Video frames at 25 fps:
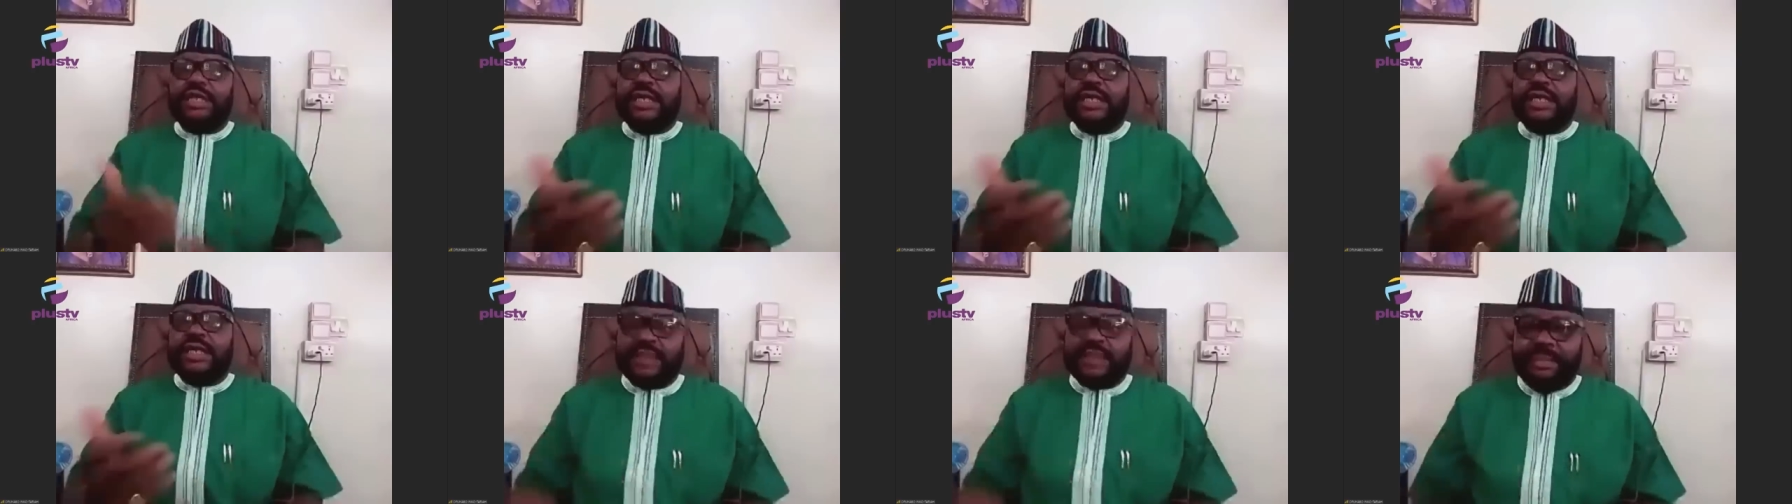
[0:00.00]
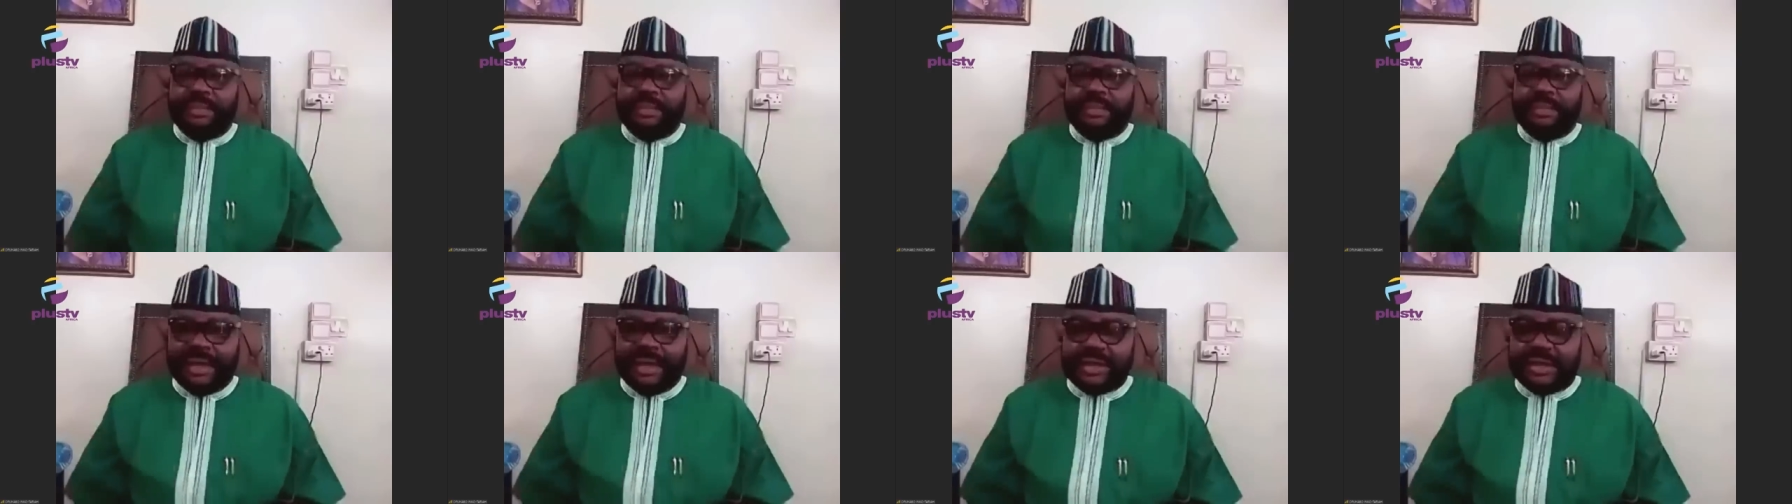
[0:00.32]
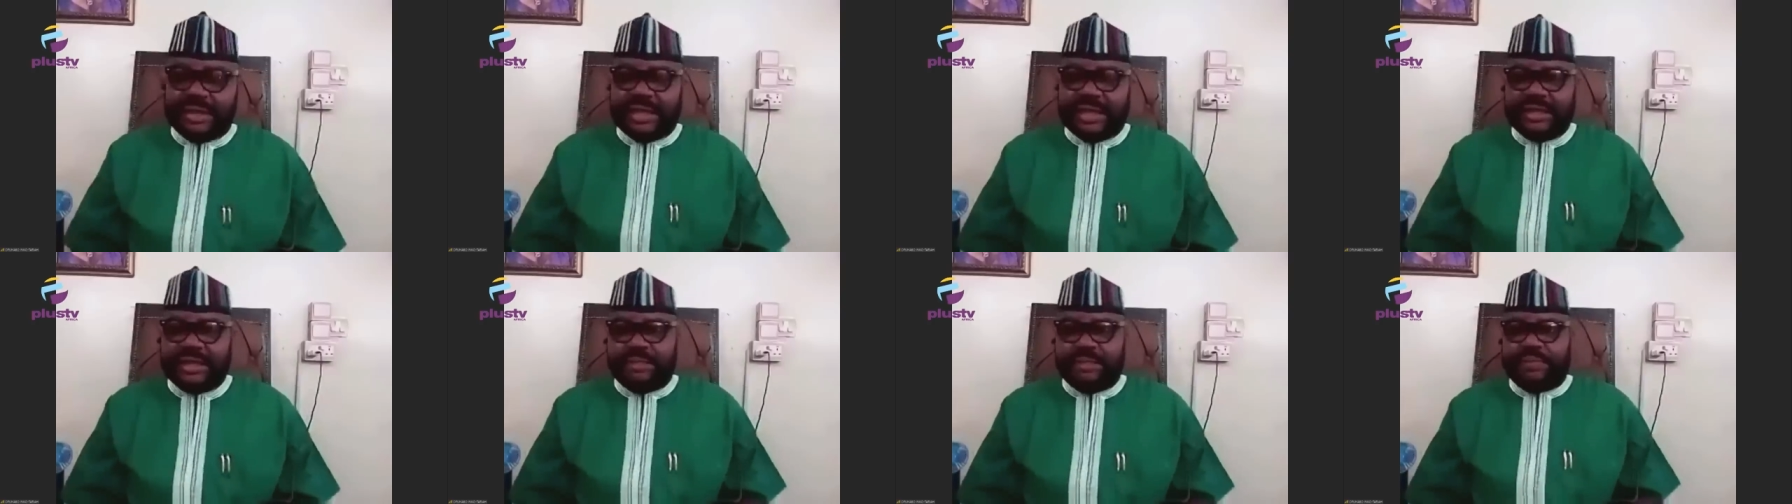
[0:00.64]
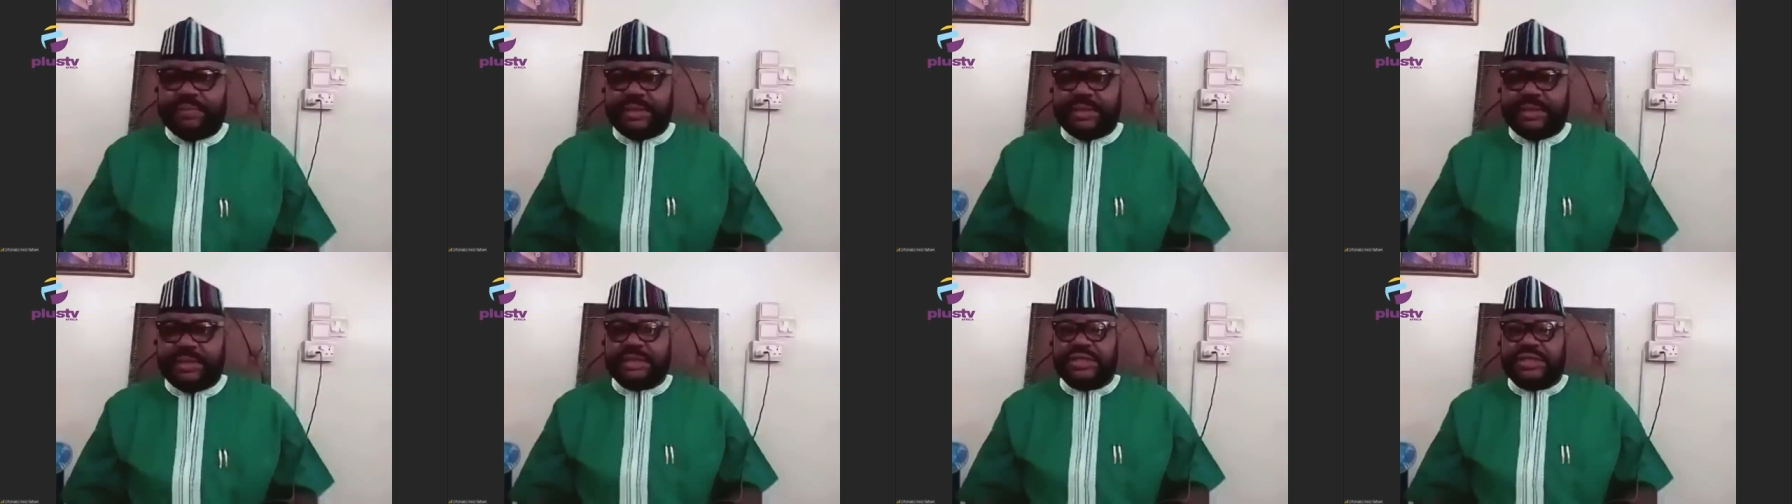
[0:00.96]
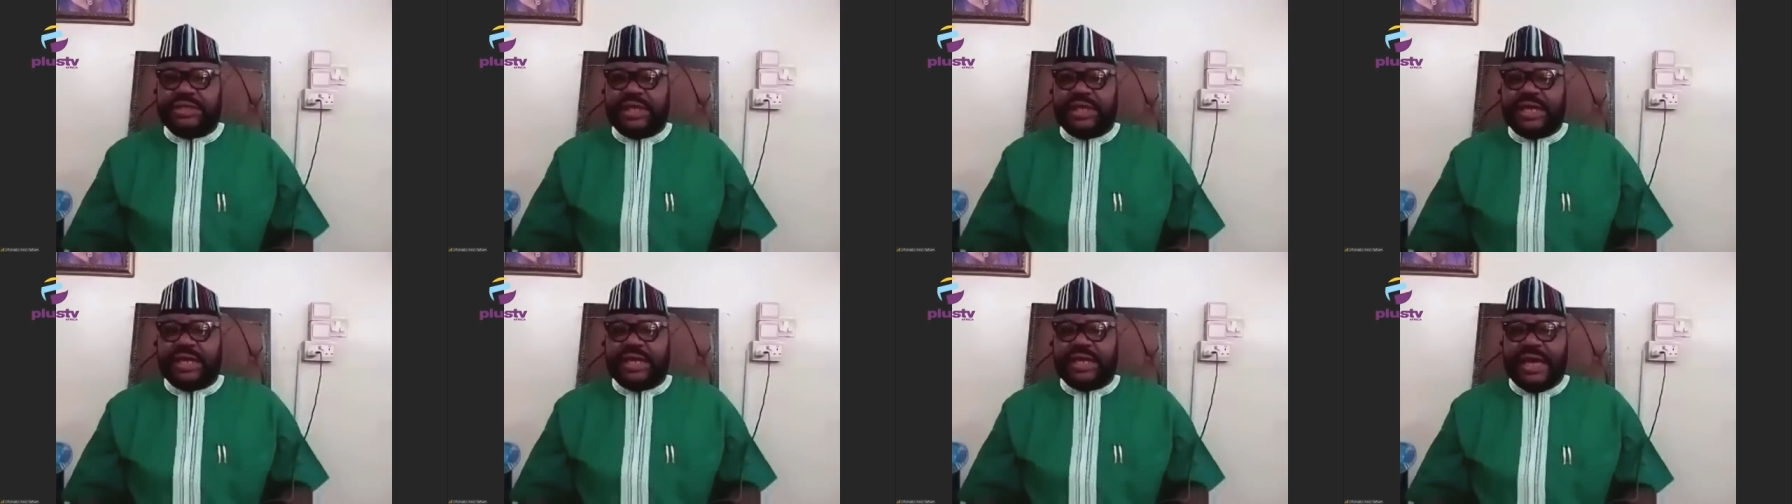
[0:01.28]
his emergence as a
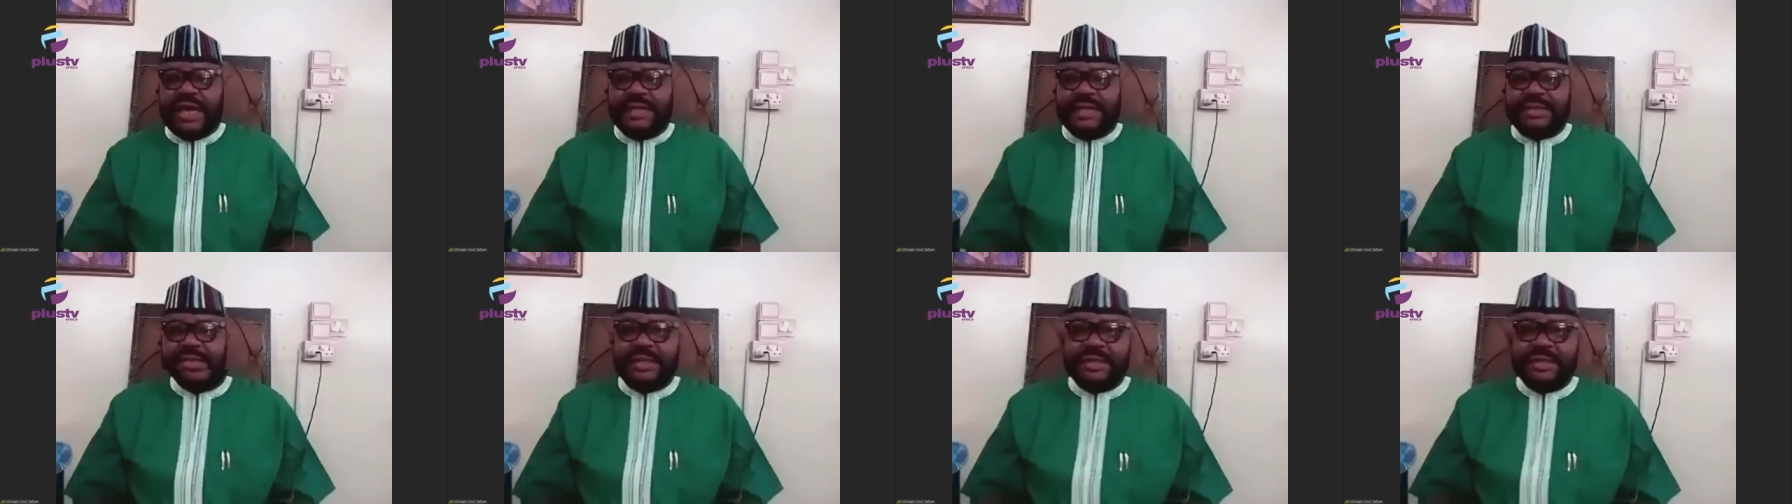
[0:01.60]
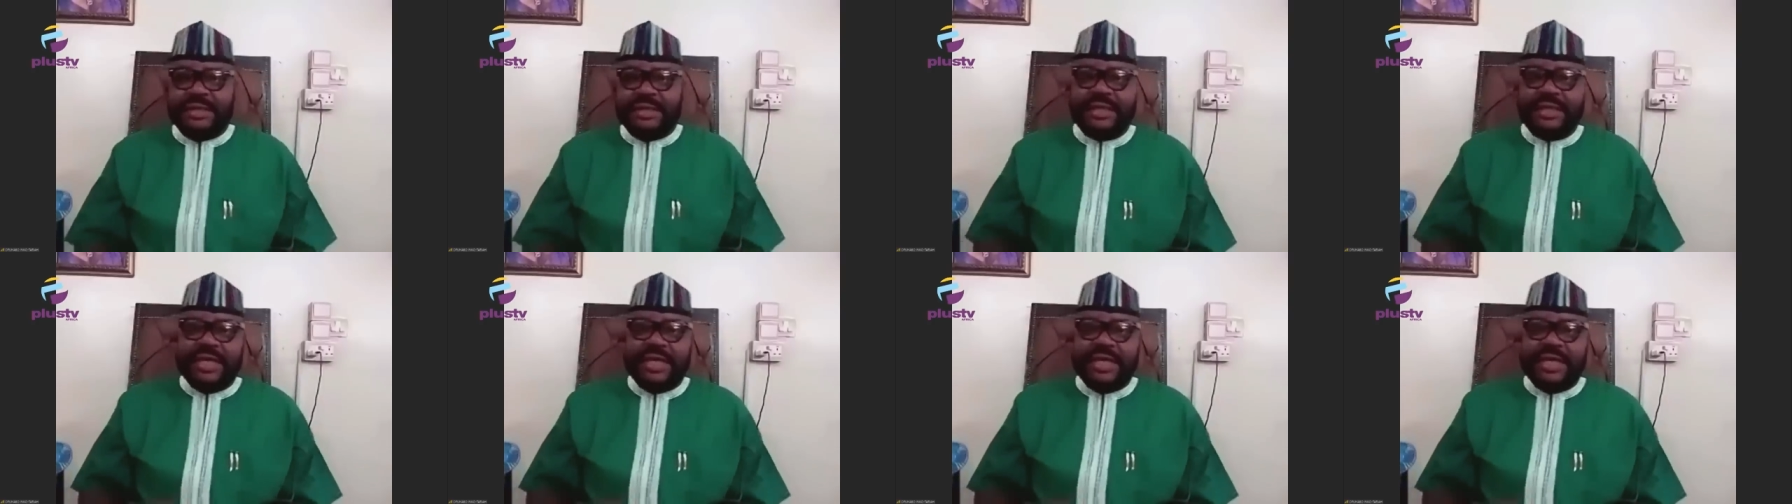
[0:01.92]
presidential candidate.